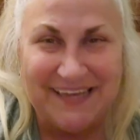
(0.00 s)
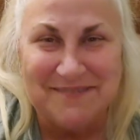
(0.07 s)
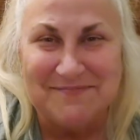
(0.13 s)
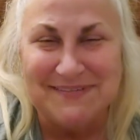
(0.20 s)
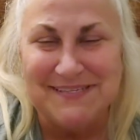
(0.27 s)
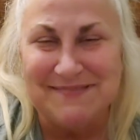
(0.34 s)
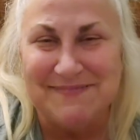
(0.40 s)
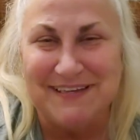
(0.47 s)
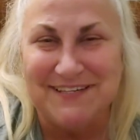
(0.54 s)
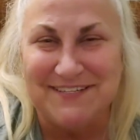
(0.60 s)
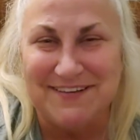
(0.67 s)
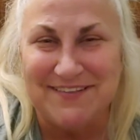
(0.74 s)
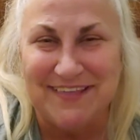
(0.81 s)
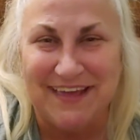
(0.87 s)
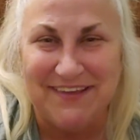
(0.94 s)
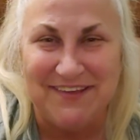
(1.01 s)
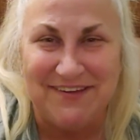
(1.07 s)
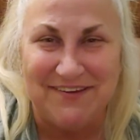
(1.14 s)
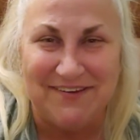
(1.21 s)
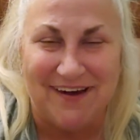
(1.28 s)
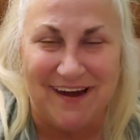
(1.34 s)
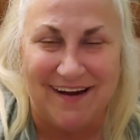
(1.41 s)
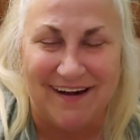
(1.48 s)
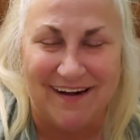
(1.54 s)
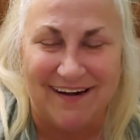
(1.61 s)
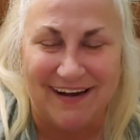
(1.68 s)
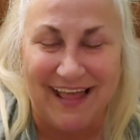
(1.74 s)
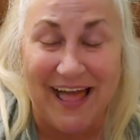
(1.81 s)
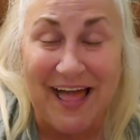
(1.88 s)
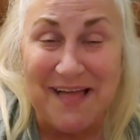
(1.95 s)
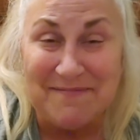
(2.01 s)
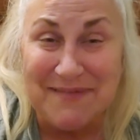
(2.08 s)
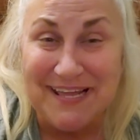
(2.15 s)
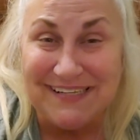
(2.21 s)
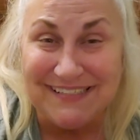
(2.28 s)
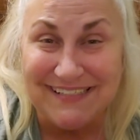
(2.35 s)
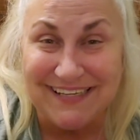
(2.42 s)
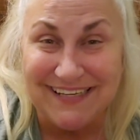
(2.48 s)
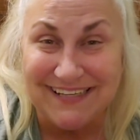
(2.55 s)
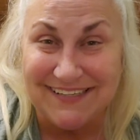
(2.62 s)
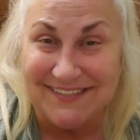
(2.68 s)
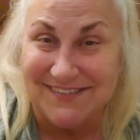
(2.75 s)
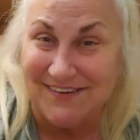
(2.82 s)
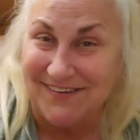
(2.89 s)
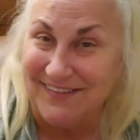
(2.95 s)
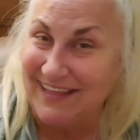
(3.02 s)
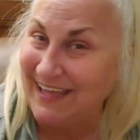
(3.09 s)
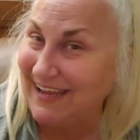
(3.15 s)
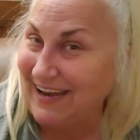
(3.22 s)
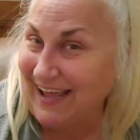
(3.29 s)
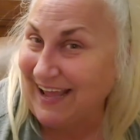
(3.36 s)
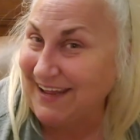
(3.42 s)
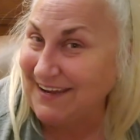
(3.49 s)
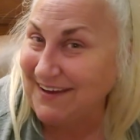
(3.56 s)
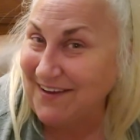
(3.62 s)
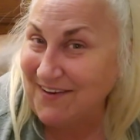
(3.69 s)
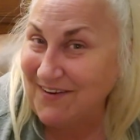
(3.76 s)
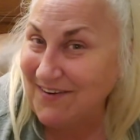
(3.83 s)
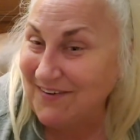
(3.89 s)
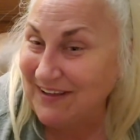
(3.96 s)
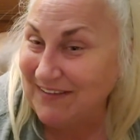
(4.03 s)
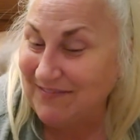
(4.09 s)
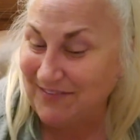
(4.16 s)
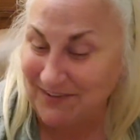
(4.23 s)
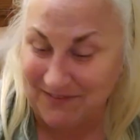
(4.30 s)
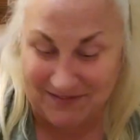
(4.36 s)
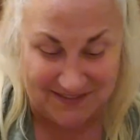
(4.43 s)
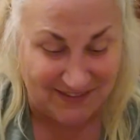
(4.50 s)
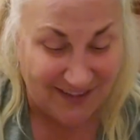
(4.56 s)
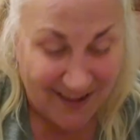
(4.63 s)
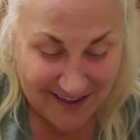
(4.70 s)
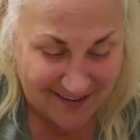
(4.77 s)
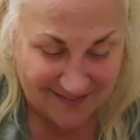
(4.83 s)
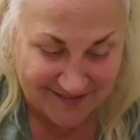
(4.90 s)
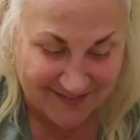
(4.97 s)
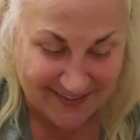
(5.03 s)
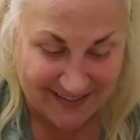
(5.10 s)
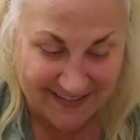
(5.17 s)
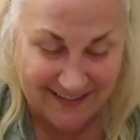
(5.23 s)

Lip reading: Please make sure that you are commenting so that I know if you love